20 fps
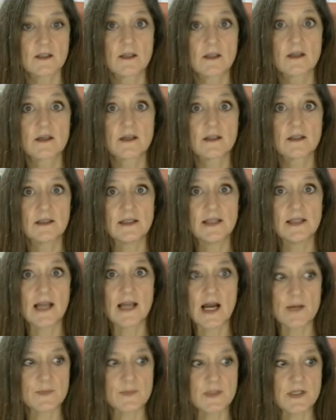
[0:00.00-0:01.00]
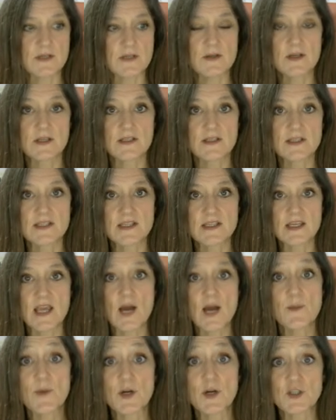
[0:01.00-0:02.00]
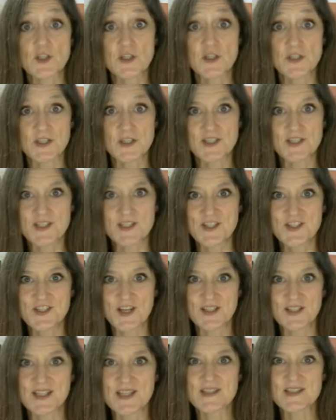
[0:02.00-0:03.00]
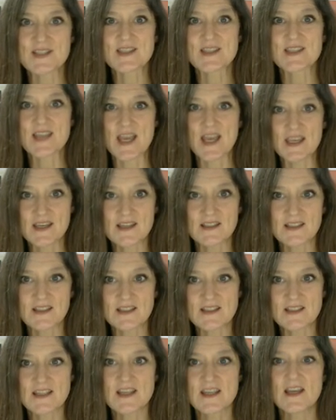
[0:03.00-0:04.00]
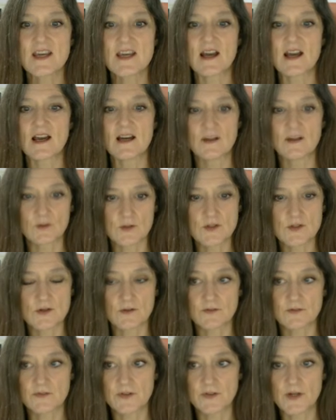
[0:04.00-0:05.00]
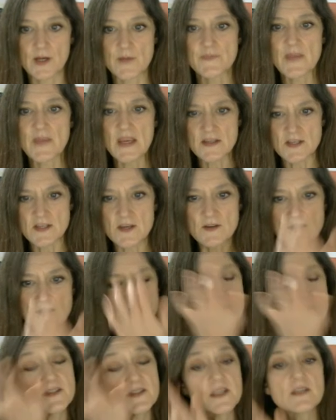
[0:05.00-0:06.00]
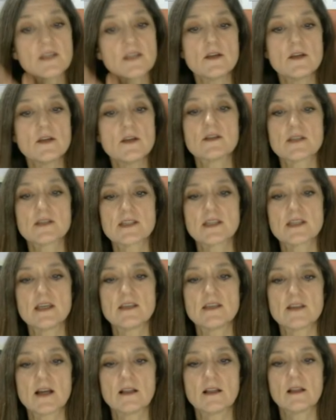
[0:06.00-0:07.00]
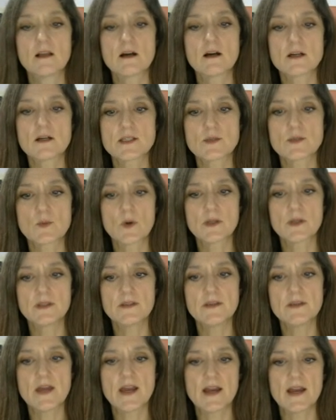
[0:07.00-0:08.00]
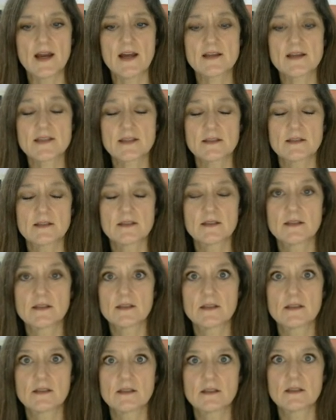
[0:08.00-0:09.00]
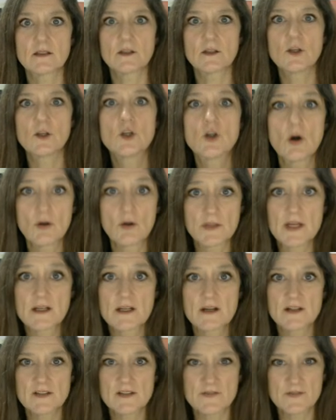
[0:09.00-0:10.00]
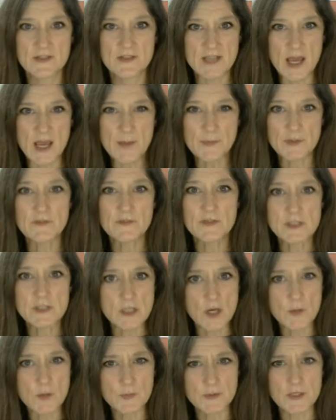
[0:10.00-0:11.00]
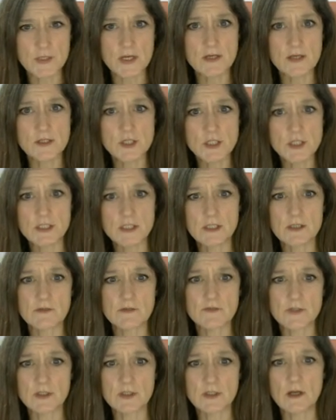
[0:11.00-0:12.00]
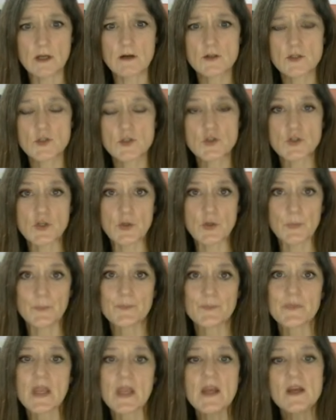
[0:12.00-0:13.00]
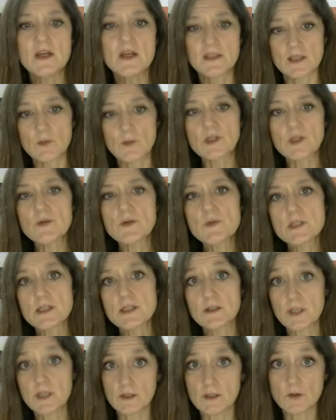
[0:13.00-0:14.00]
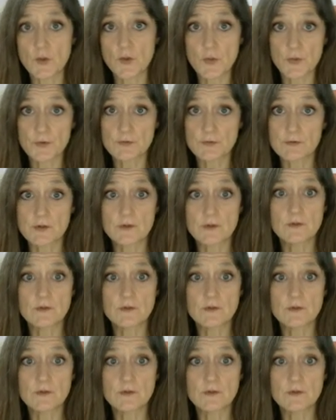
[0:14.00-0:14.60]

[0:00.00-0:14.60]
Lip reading: collapse. So you can see how much this journey has taken it out of her. So I think that you can see that last one there hasn't got that kind of depth of interpretation of the last two. Now, when I was looking through